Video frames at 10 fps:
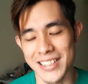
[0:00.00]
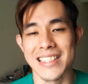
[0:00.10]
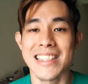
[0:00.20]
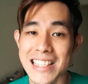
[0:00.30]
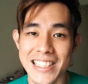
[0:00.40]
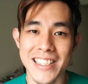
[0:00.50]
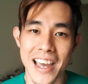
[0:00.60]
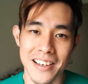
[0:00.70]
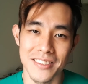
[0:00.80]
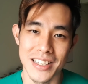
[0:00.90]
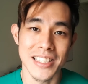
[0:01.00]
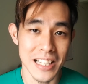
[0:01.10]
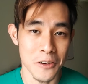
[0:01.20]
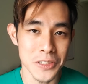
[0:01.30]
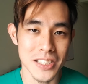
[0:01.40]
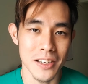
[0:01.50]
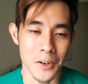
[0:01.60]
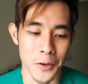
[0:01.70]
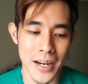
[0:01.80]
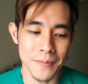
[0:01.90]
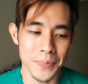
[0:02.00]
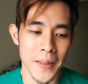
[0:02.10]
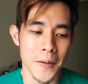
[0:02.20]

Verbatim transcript: as easy as it sounds, right?